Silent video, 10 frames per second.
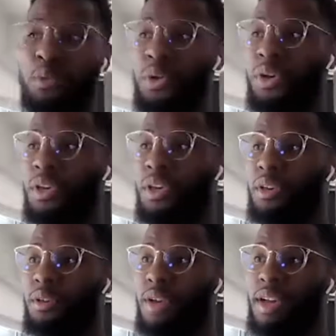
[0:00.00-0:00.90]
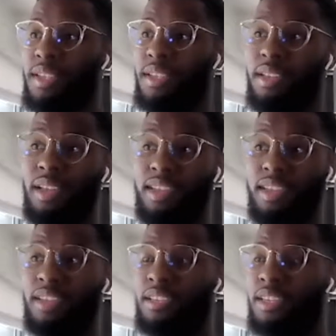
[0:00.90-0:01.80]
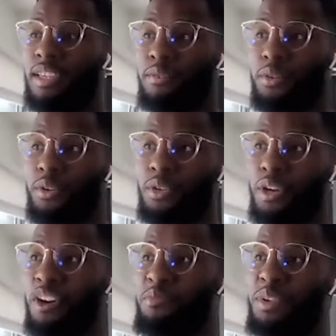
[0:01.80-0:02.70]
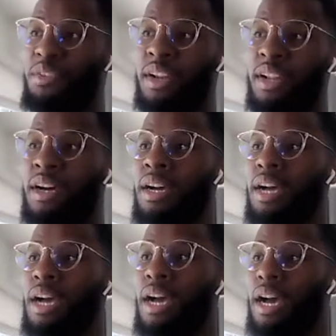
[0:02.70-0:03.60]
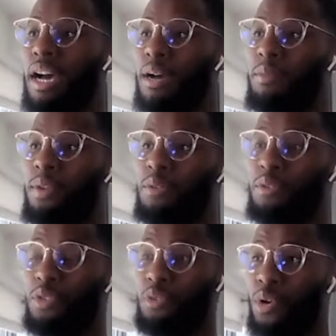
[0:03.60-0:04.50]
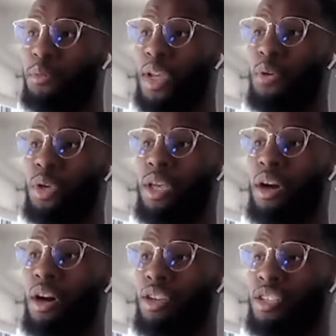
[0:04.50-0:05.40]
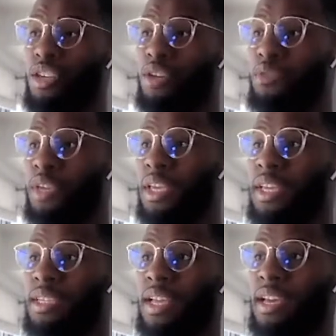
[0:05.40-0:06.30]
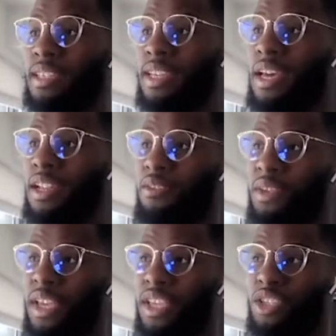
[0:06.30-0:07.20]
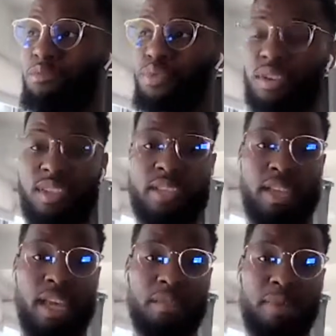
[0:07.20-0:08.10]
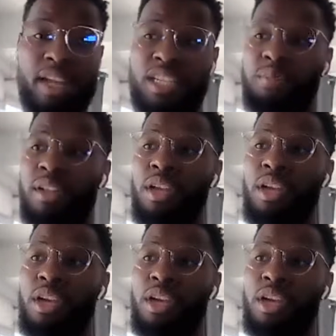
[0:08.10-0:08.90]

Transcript: I work as a data scientist for the government right now. The problem that we are solving is legacy identification process and management.